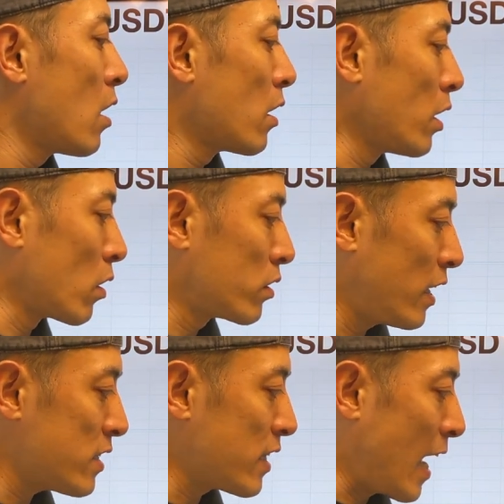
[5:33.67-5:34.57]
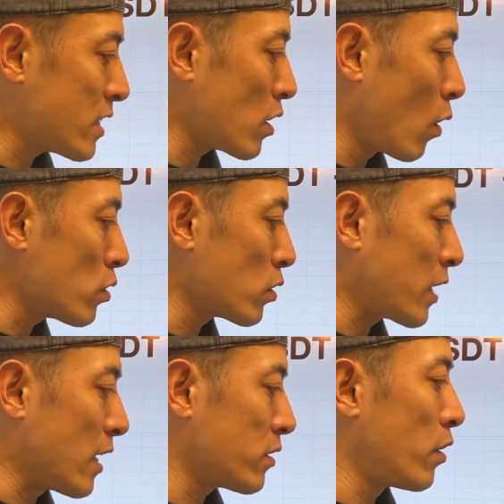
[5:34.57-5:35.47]
this stats also
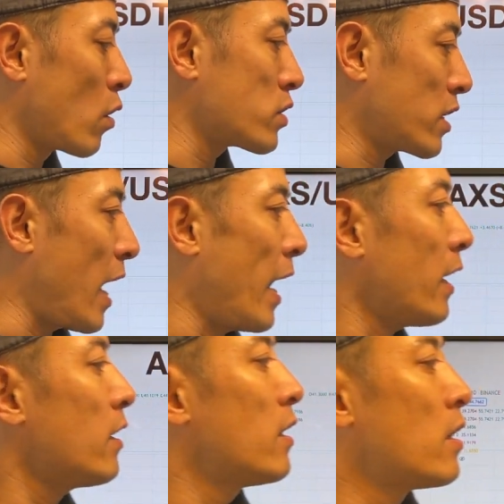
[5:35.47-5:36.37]
turn to the nose again.